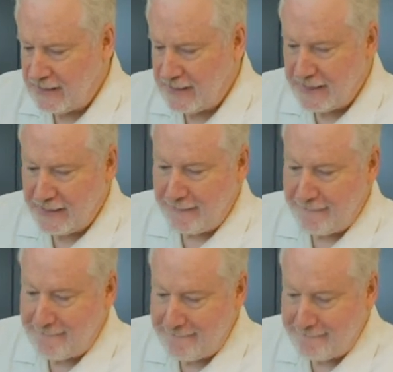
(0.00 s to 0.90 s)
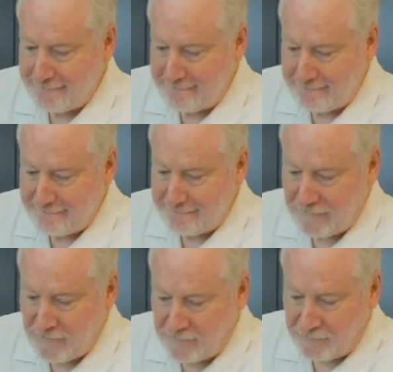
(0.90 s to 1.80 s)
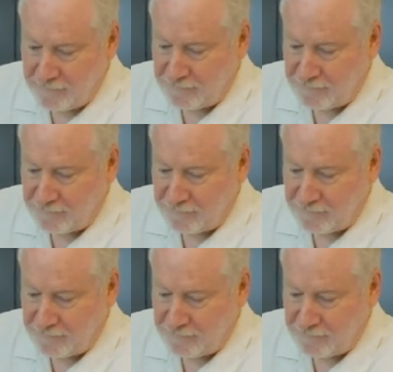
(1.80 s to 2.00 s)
No one is speaking in this clip.